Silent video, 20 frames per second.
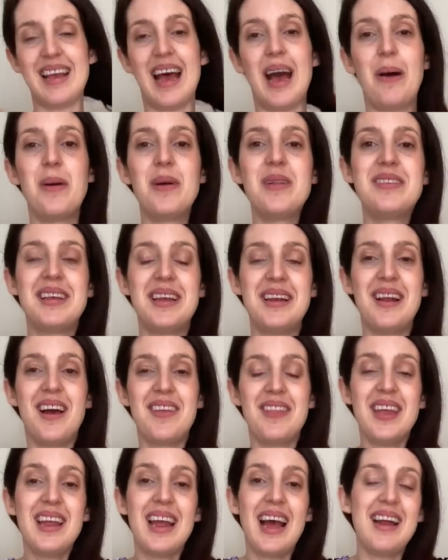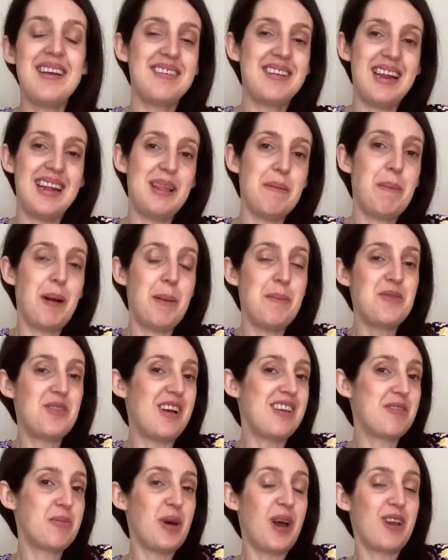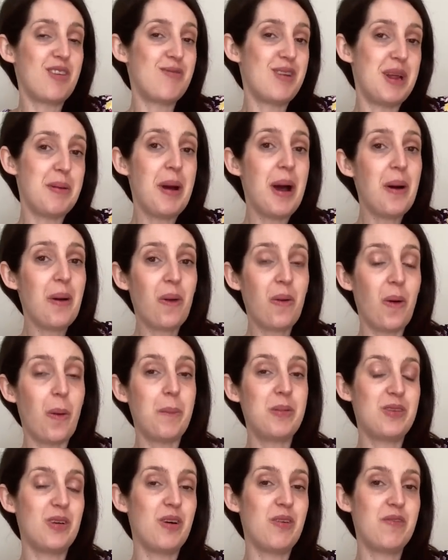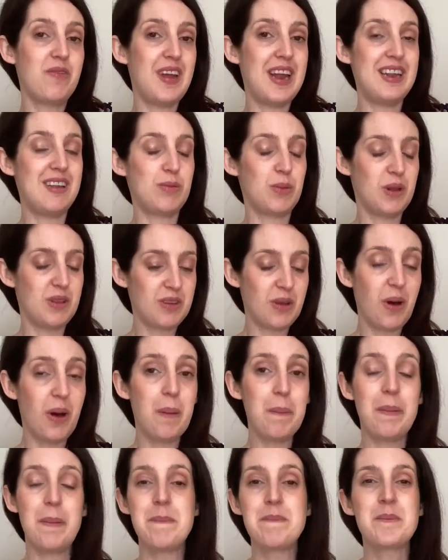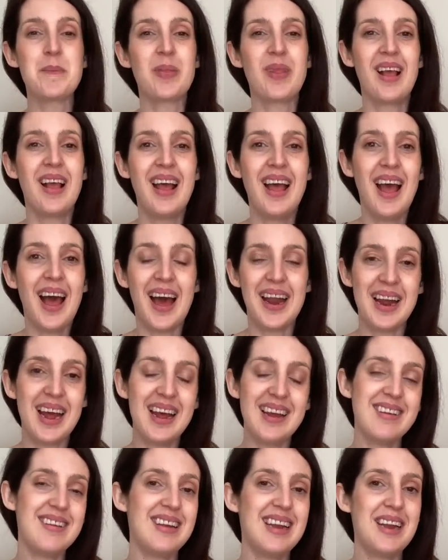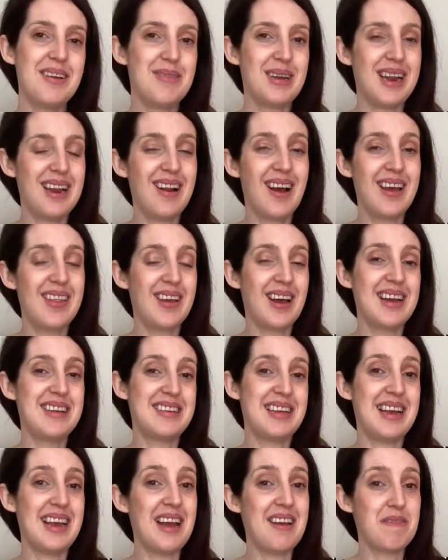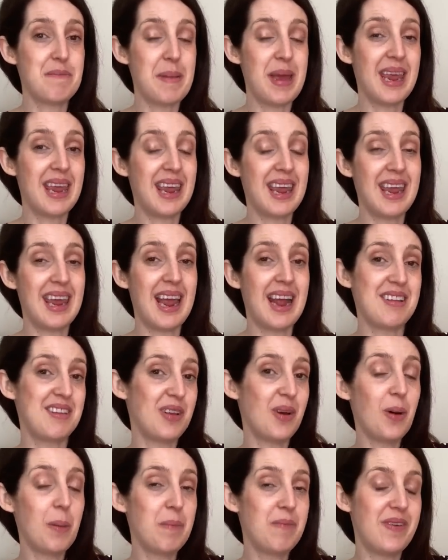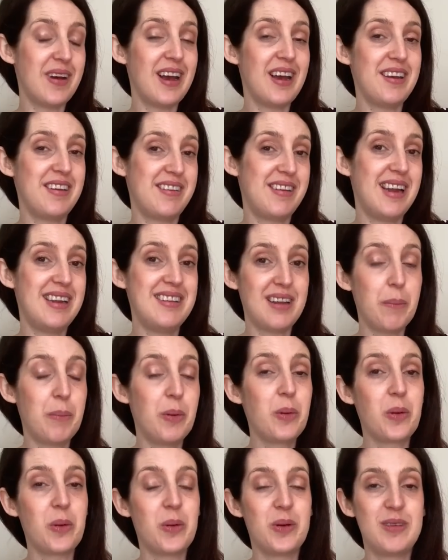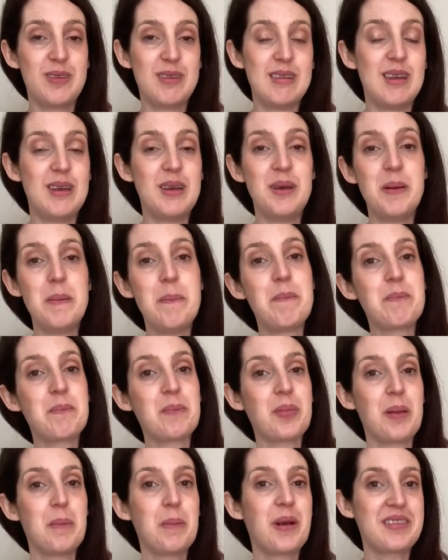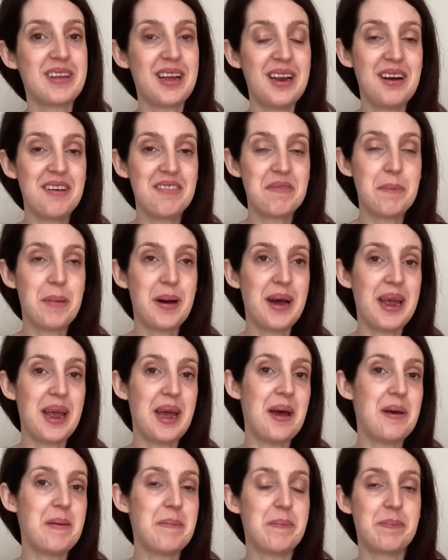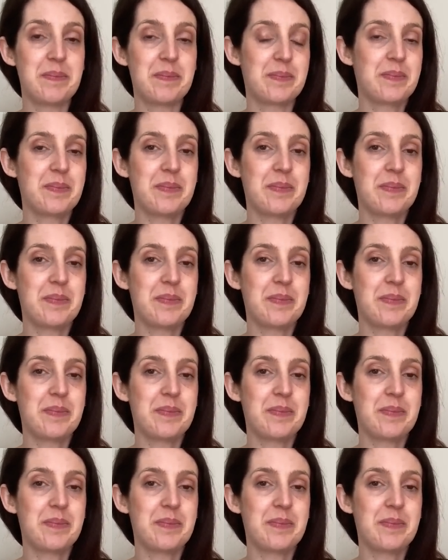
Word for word: out. And I think actually the plum dress works really well cropped off into a top. And I actually really like the idea of making a top version in double gauze too, because I love my um,